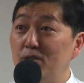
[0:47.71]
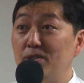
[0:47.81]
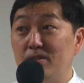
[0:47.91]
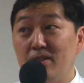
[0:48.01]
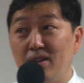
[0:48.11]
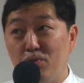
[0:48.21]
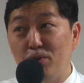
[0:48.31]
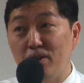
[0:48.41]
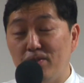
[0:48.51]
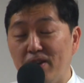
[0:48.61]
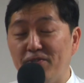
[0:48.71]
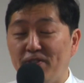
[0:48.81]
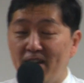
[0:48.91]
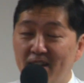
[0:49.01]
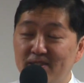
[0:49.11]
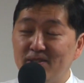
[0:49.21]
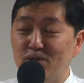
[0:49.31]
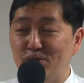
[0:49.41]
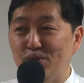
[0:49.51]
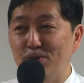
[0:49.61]
which is kind of weird, right? Facts and
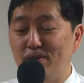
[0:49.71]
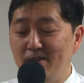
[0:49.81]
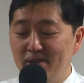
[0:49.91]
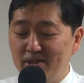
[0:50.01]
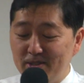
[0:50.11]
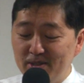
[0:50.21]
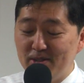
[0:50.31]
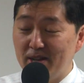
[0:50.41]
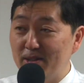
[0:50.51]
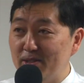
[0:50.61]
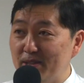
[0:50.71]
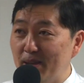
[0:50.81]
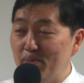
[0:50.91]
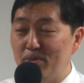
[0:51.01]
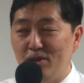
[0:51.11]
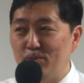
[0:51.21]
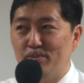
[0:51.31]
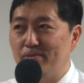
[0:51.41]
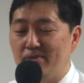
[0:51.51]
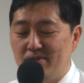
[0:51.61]
truth, isn't this kind of the same? Nope,
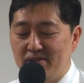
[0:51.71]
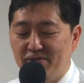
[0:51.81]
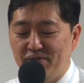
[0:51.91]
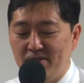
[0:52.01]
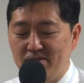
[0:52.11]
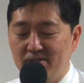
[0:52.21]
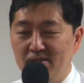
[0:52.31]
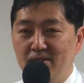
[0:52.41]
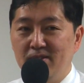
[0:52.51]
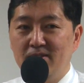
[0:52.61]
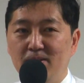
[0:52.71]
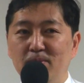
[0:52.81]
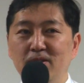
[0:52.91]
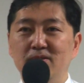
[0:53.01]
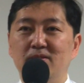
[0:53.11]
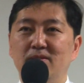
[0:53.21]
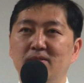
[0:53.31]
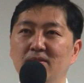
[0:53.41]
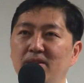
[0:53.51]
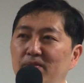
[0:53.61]
it's different. That
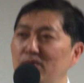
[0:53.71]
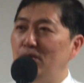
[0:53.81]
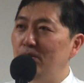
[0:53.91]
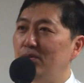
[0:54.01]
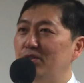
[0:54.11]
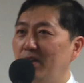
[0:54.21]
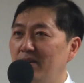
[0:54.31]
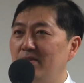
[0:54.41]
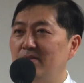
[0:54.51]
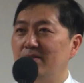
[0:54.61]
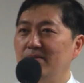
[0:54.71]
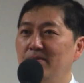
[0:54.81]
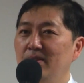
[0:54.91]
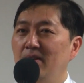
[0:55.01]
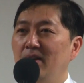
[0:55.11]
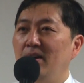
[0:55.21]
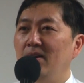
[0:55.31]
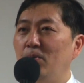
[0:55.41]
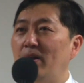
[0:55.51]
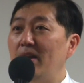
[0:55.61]
means even you change.
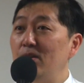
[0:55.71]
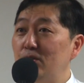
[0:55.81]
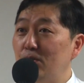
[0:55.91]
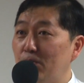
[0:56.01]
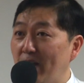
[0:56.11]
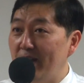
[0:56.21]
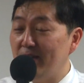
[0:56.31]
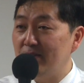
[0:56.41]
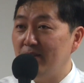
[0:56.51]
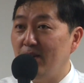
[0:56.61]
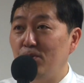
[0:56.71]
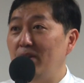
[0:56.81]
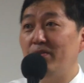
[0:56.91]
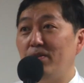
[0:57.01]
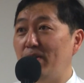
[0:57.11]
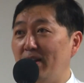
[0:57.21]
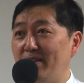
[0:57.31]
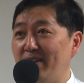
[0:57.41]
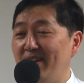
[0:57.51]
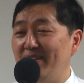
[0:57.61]
What I used to write, I will never write
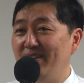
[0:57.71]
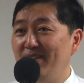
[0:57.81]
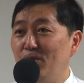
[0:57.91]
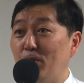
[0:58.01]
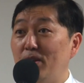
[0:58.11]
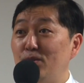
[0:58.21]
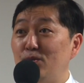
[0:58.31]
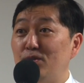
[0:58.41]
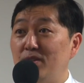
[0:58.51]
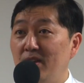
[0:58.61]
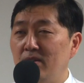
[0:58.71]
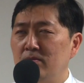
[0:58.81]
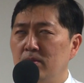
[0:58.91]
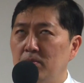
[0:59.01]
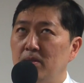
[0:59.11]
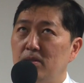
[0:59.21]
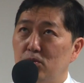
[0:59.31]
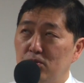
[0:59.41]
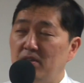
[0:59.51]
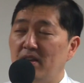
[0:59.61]
again. What I used to say, sometimes I
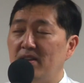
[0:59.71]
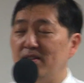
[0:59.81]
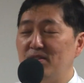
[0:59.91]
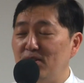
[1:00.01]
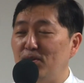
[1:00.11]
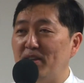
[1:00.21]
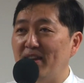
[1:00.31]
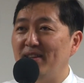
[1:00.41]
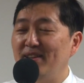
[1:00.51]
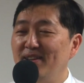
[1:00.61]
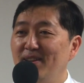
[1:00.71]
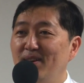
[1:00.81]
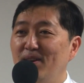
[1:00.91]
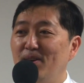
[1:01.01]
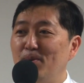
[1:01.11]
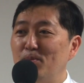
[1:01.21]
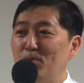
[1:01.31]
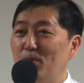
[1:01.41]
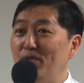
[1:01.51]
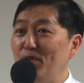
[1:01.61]
do say it still again.
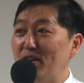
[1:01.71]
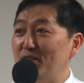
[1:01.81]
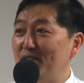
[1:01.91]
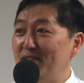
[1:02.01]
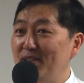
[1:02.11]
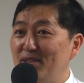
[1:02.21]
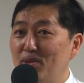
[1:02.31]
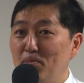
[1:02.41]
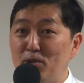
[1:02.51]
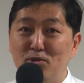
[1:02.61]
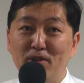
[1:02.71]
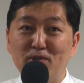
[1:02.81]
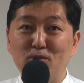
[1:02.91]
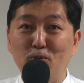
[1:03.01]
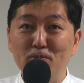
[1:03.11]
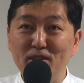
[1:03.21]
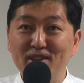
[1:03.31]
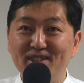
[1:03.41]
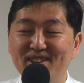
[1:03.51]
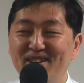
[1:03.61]
One of you actually said this, Pastor Dave is so
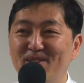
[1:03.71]
mean,